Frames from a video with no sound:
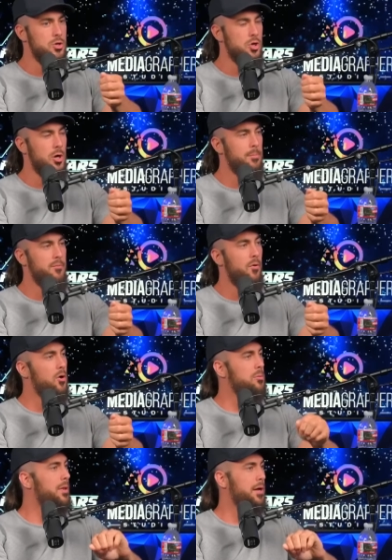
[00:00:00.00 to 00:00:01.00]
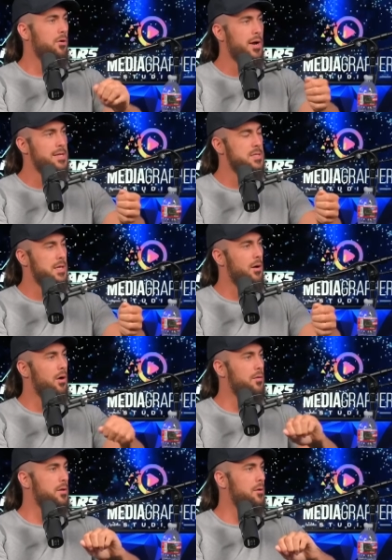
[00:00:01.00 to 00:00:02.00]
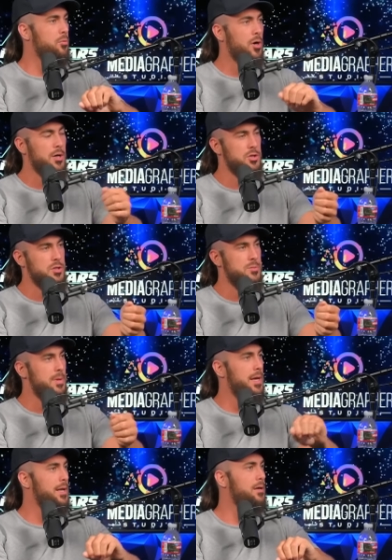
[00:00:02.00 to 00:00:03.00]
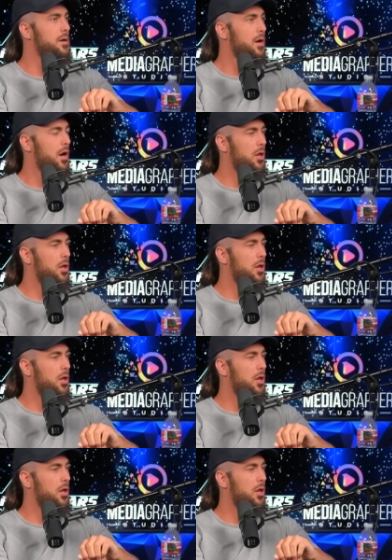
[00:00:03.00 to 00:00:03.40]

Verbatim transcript: turn up volume like crazy on the production speed, mm-hmm.